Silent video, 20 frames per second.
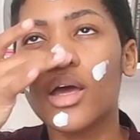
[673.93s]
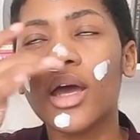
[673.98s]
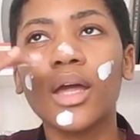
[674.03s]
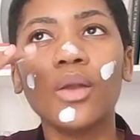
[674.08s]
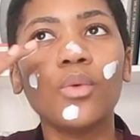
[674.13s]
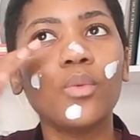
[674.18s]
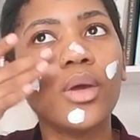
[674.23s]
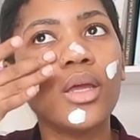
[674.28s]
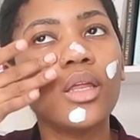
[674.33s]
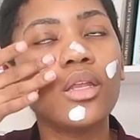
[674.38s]

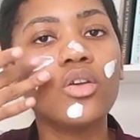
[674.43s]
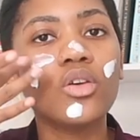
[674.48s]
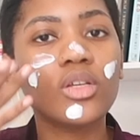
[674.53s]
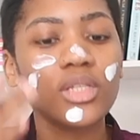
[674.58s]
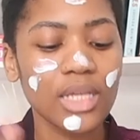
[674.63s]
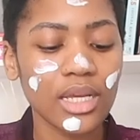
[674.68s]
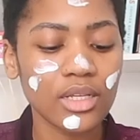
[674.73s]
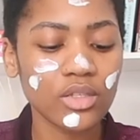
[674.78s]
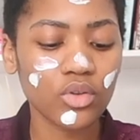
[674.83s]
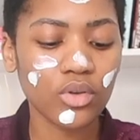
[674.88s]
And when your
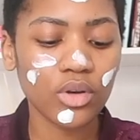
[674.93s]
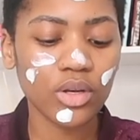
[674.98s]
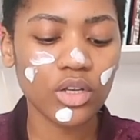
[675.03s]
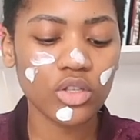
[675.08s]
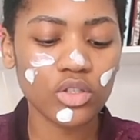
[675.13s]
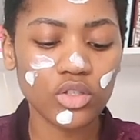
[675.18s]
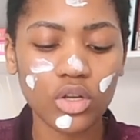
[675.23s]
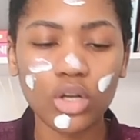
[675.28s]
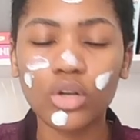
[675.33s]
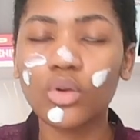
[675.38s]
sunscreen
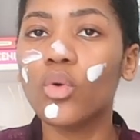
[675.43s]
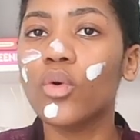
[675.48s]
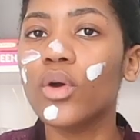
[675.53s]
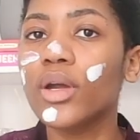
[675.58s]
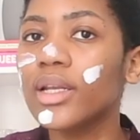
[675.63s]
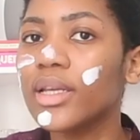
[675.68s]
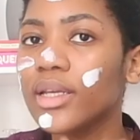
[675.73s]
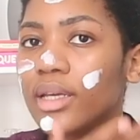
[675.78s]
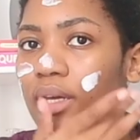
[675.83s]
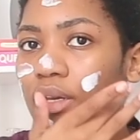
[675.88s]
is not
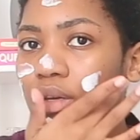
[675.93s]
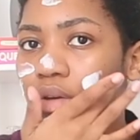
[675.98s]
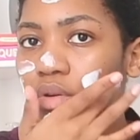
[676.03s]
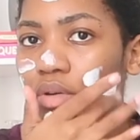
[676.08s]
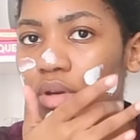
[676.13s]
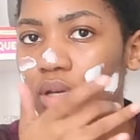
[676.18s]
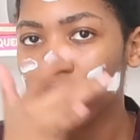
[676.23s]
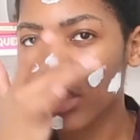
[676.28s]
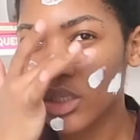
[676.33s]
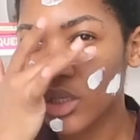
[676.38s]
oily and
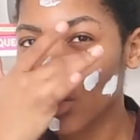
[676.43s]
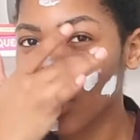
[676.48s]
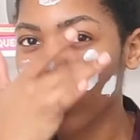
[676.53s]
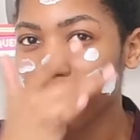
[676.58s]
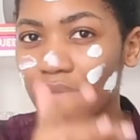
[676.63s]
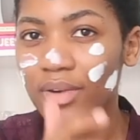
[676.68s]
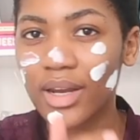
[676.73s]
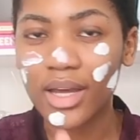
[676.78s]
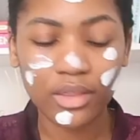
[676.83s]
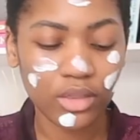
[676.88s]
greasy, you
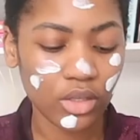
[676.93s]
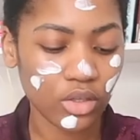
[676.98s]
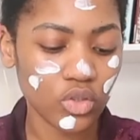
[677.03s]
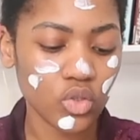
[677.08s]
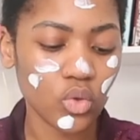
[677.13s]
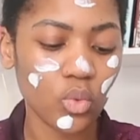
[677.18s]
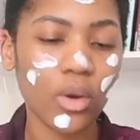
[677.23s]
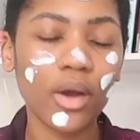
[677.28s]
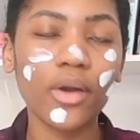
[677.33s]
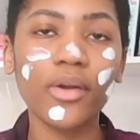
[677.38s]
have nothing
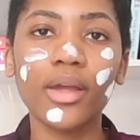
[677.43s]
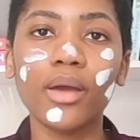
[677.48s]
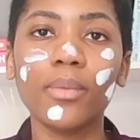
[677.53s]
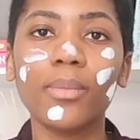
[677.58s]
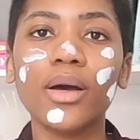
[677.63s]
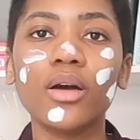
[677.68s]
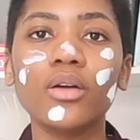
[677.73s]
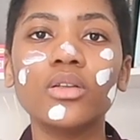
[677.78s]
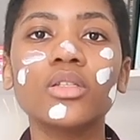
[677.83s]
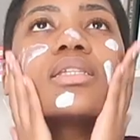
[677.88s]
to worry
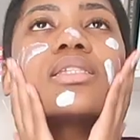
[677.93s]
about.